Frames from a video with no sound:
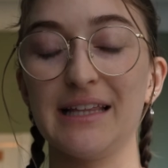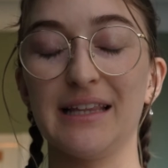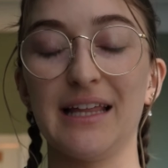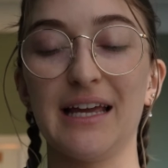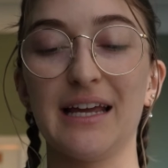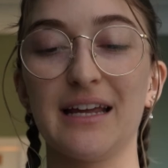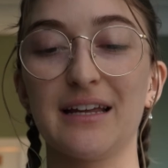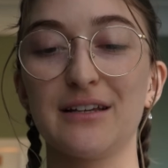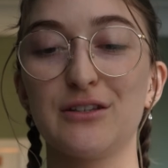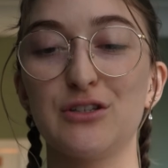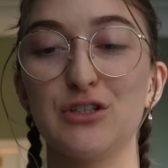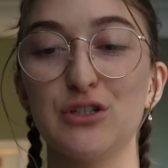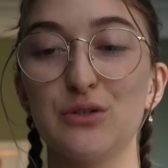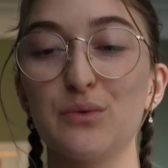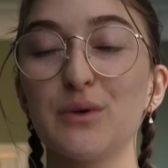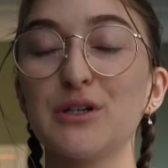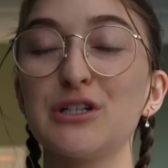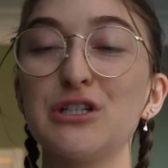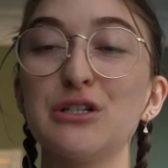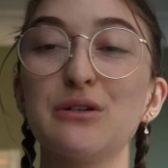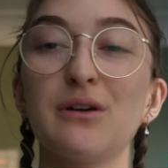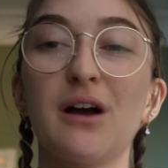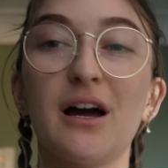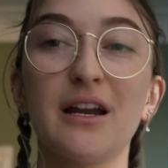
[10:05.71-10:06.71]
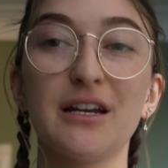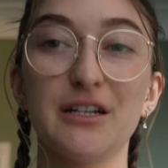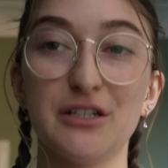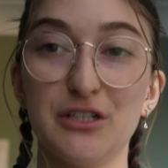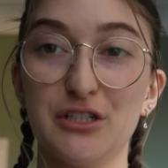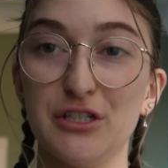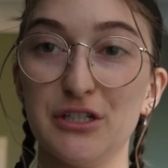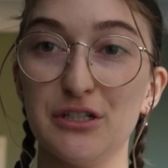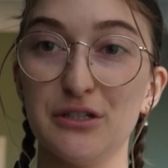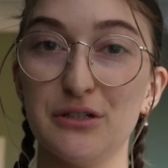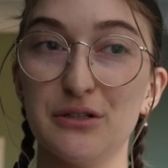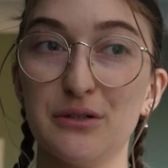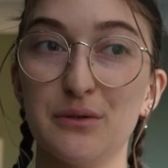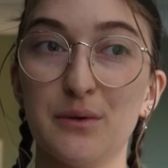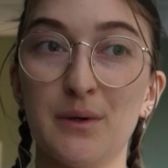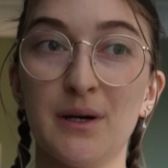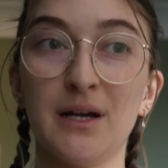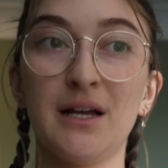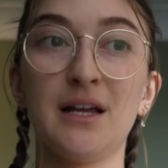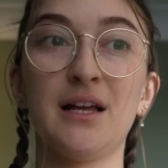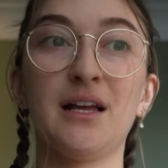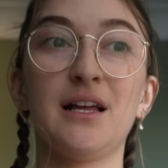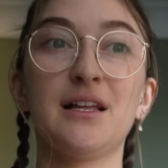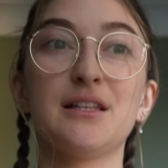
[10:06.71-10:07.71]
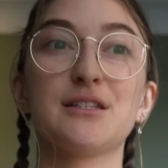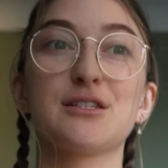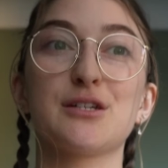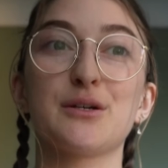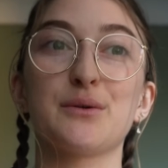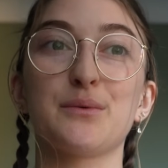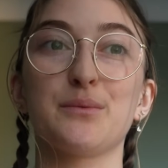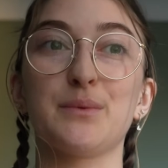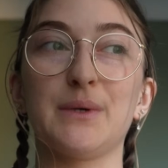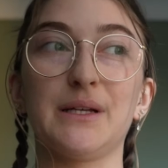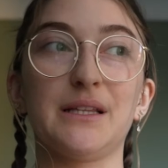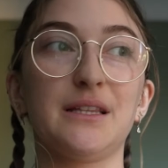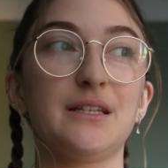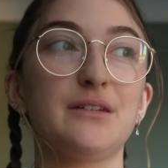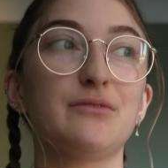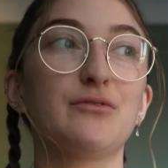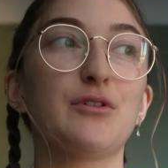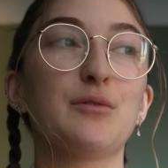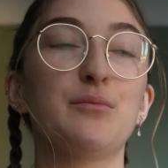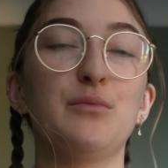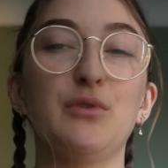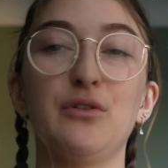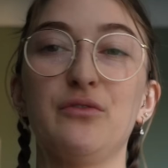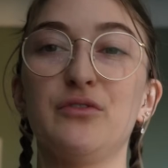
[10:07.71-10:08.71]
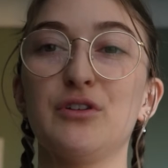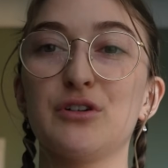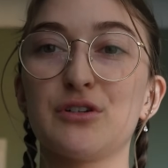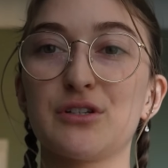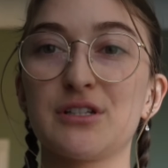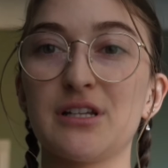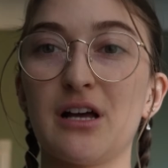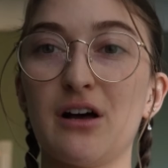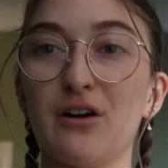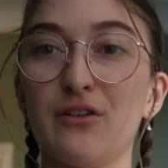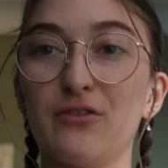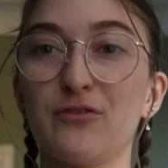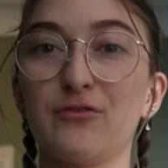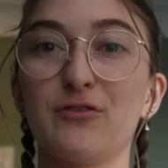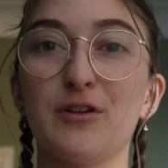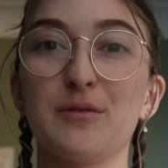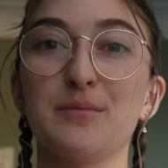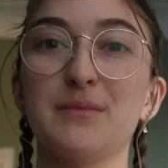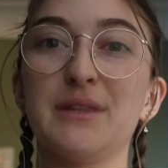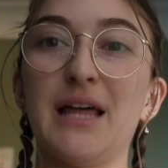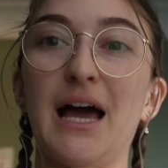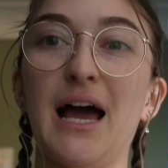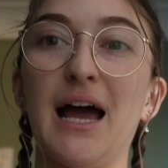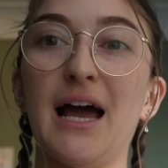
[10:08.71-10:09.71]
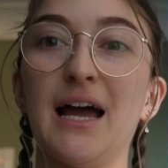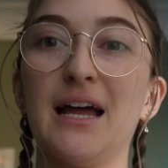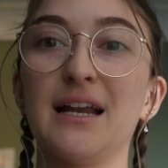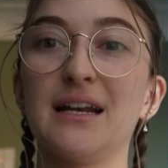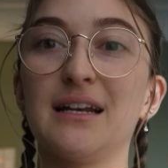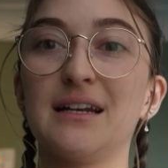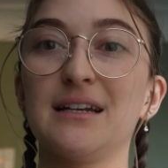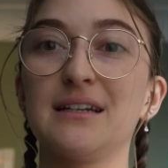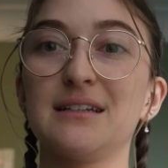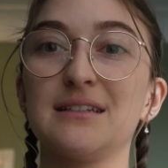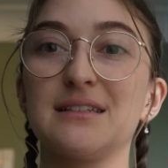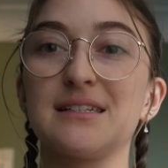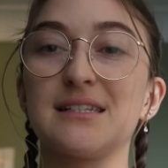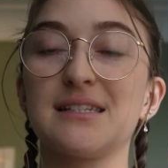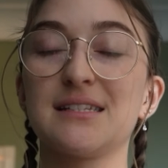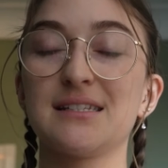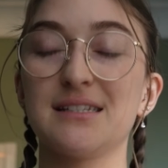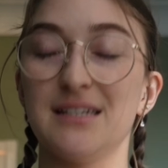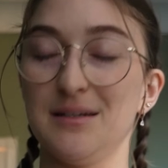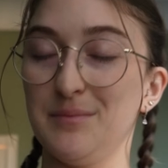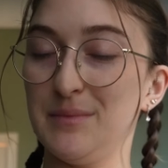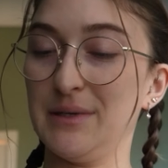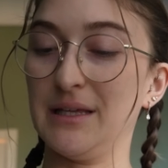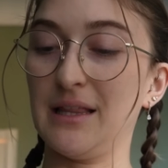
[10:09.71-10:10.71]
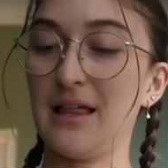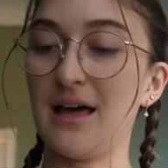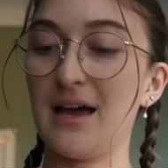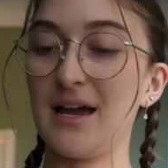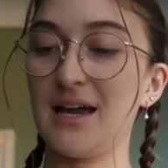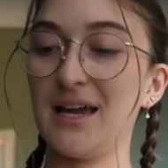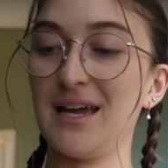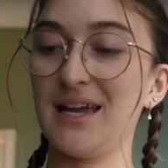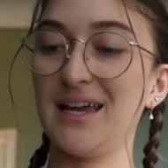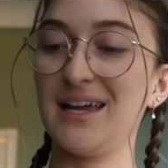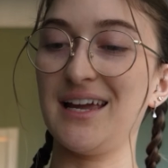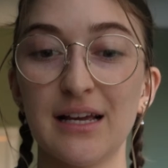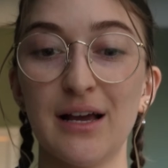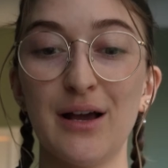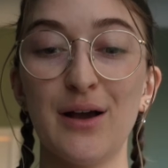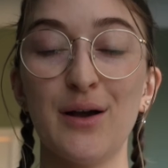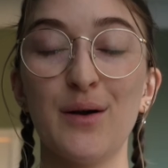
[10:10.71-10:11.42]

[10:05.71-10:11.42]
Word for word: Like, do what you gotta do to really remove yourself from that stimuli.